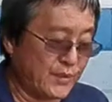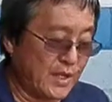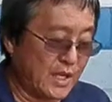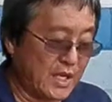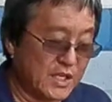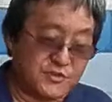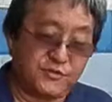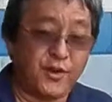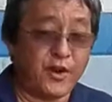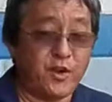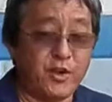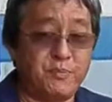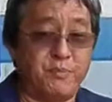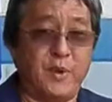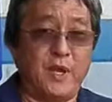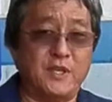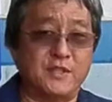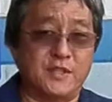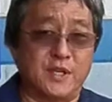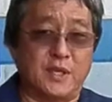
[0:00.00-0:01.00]
It's very
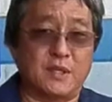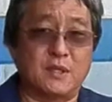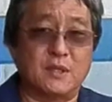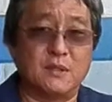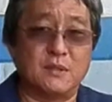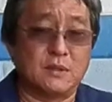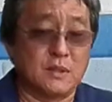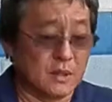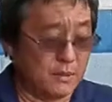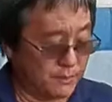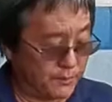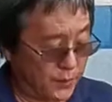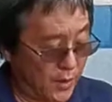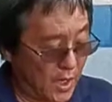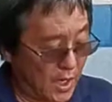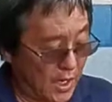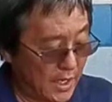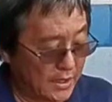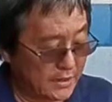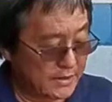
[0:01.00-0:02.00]
basic,
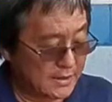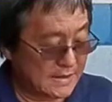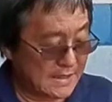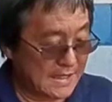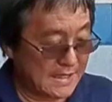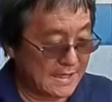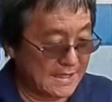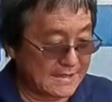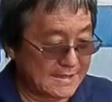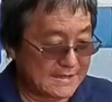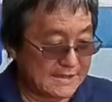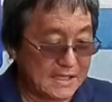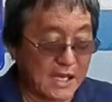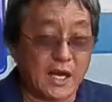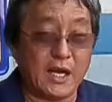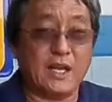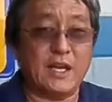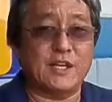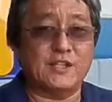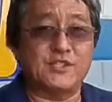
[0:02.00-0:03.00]
but it's
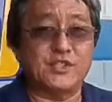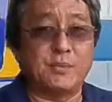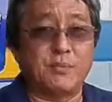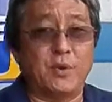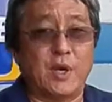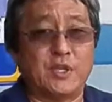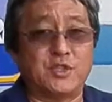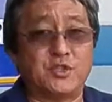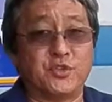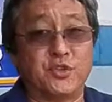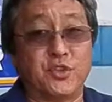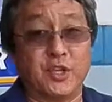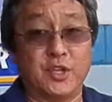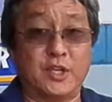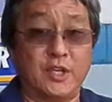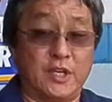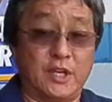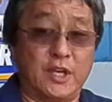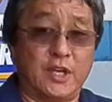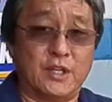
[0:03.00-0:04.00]
not as simple as you
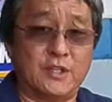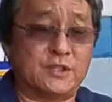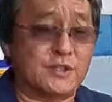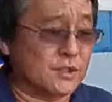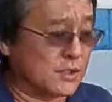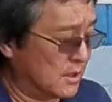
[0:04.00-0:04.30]
think it is.